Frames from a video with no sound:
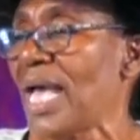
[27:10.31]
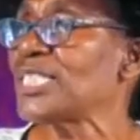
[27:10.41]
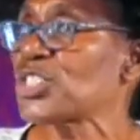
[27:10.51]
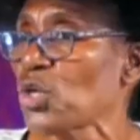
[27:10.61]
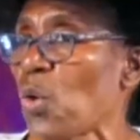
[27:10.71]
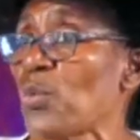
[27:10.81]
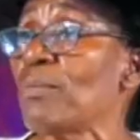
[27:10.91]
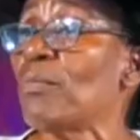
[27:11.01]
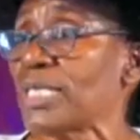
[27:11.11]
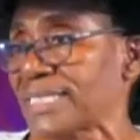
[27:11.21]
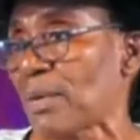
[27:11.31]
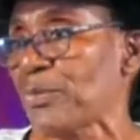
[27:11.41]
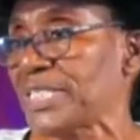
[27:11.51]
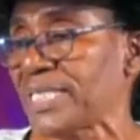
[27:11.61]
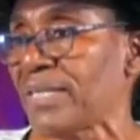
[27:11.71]
And so we must
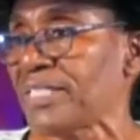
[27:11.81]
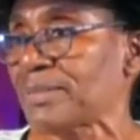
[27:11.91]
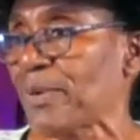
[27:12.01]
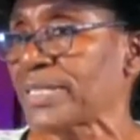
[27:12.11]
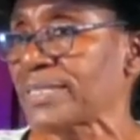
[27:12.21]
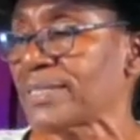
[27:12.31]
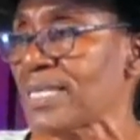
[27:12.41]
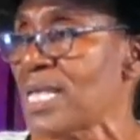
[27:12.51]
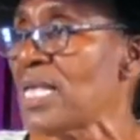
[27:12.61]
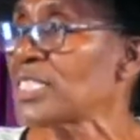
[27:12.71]
appreciate these persons.